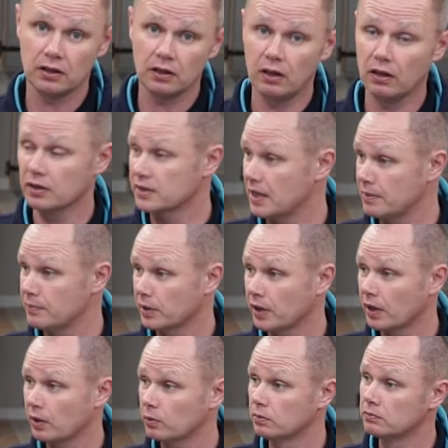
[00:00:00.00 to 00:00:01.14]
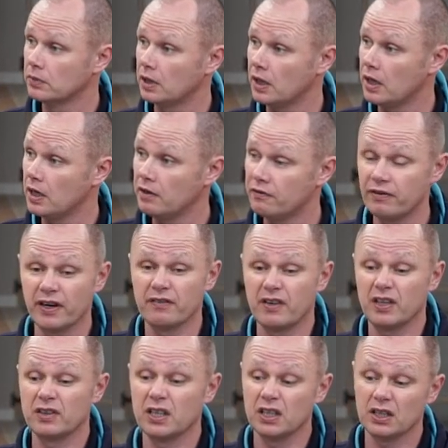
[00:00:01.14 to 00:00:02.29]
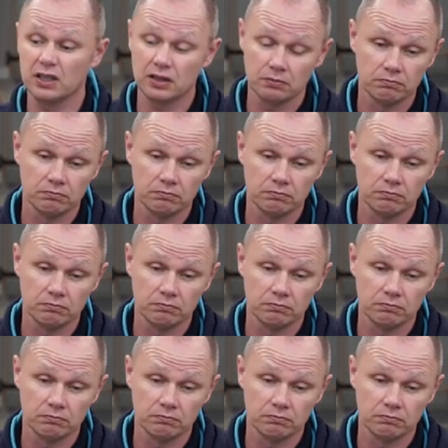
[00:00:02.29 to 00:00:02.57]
a long time ago uh, if I'd have had the,